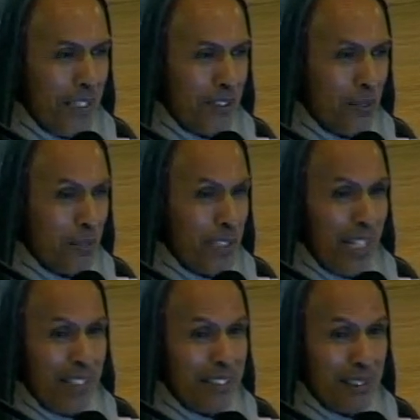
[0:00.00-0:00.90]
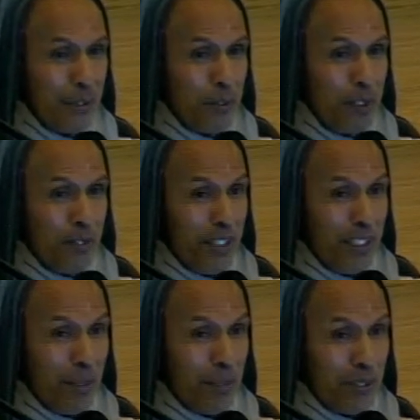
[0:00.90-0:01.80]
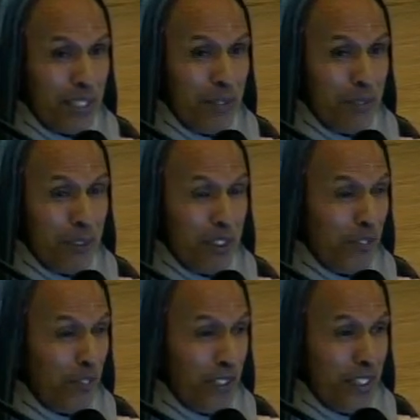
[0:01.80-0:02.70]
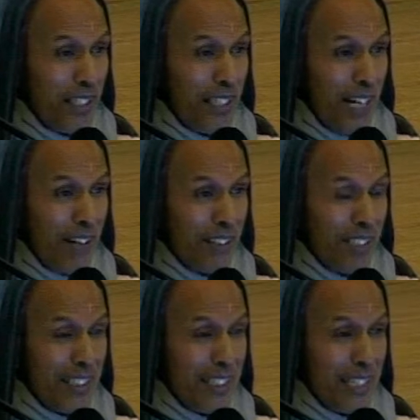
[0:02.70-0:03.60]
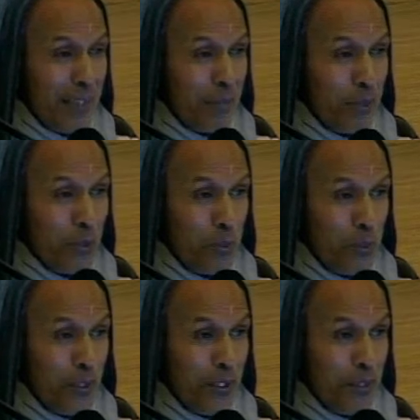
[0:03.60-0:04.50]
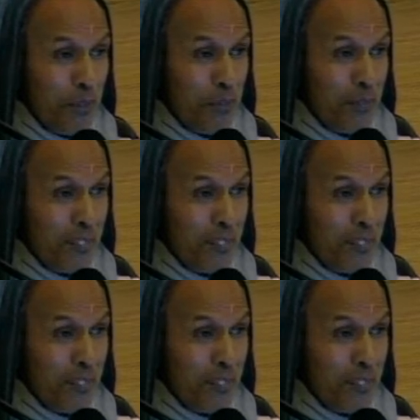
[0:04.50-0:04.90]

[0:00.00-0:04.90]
And sometimes they will be very upset when they figure it out that they got duped, you know.